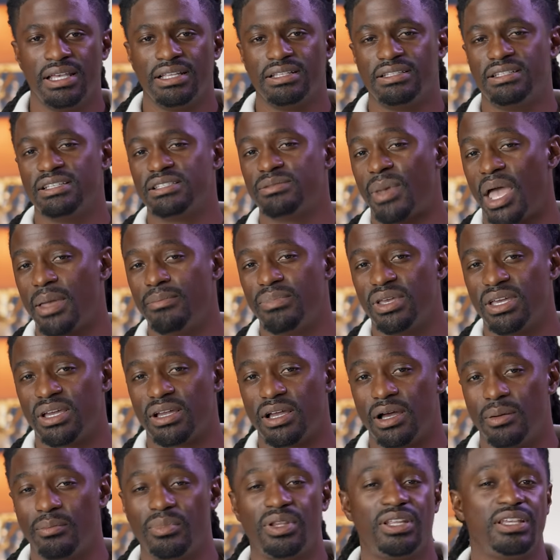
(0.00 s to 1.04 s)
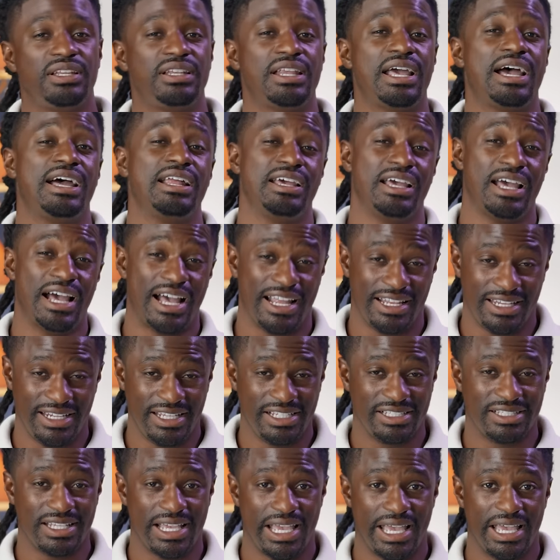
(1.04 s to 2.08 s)
this might be a company that I
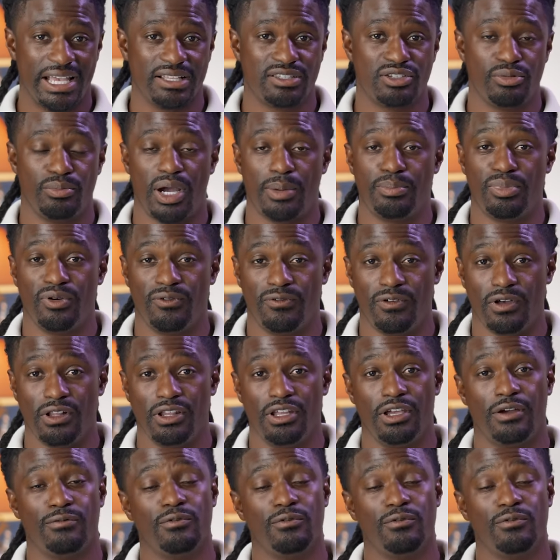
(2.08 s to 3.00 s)
need to add add to my portfolio.